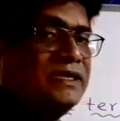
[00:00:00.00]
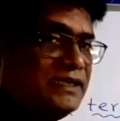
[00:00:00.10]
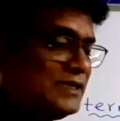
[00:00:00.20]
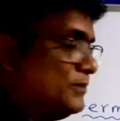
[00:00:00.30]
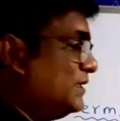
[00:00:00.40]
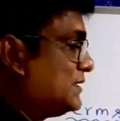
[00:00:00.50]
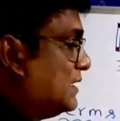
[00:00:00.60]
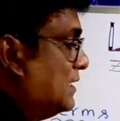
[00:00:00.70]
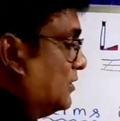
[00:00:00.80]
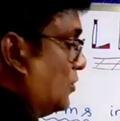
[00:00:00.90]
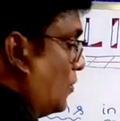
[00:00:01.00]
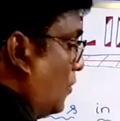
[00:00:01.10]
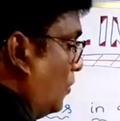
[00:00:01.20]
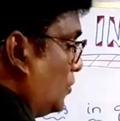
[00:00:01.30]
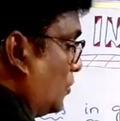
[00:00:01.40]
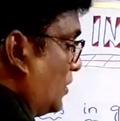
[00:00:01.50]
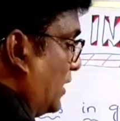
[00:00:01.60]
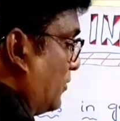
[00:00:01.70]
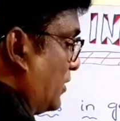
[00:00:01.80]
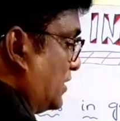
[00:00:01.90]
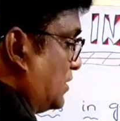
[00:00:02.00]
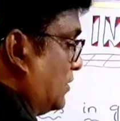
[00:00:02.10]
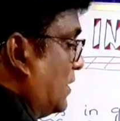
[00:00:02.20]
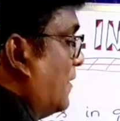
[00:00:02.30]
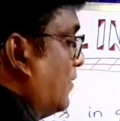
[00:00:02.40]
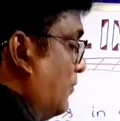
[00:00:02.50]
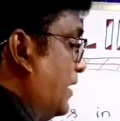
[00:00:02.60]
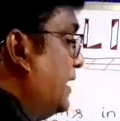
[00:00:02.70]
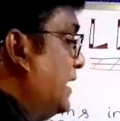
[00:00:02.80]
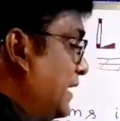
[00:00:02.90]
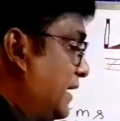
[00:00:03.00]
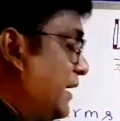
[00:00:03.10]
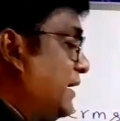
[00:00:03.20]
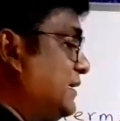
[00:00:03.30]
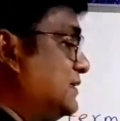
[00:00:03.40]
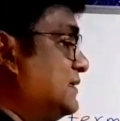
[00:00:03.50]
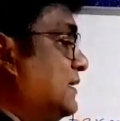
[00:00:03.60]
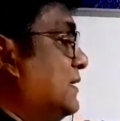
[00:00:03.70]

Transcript: That means the whole total rotation when a ray is